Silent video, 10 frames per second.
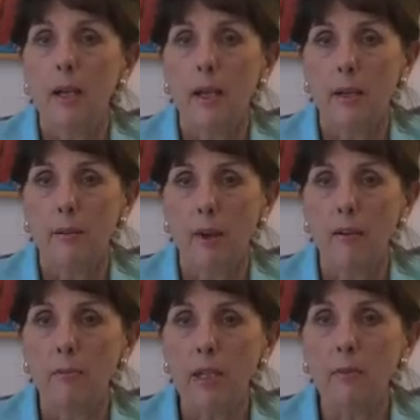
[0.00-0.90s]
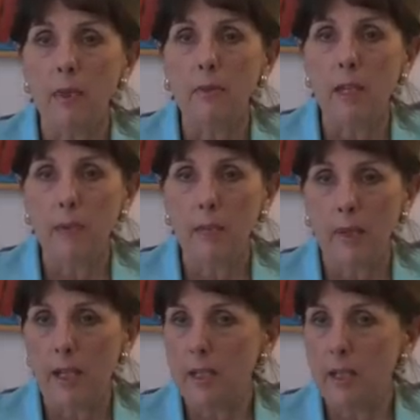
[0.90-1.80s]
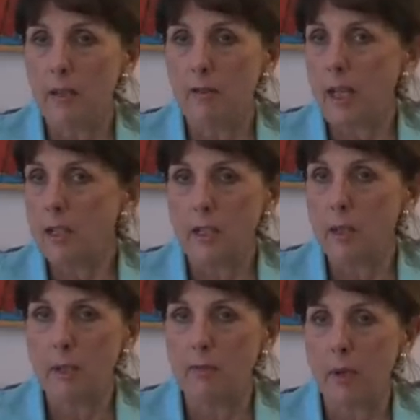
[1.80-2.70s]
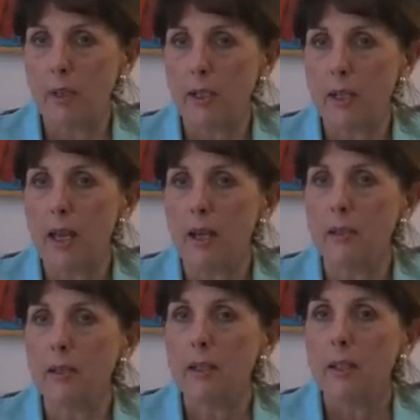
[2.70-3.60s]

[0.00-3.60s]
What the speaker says: I've been with many people as their relationships have broken down,